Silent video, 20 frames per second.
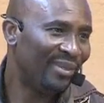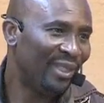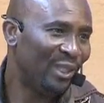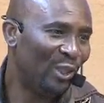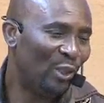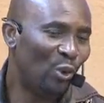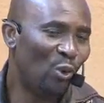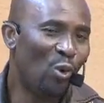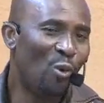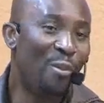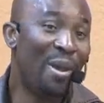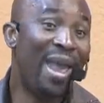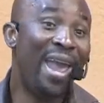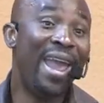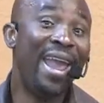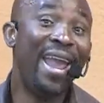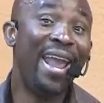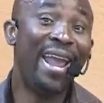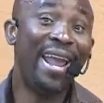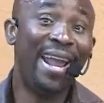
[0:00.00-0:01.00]
to
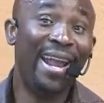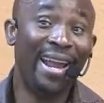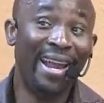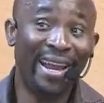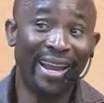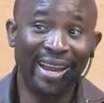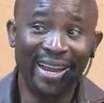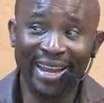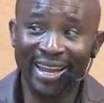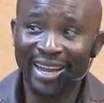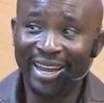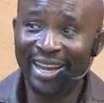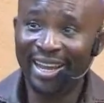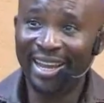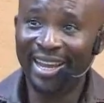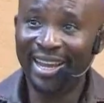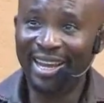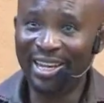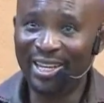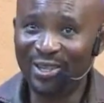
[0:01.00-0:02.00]
obey
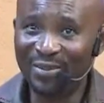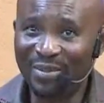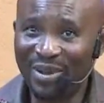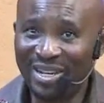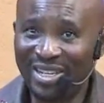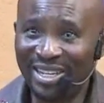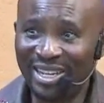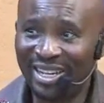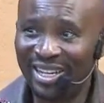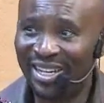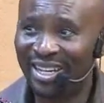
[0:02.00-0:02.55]
is better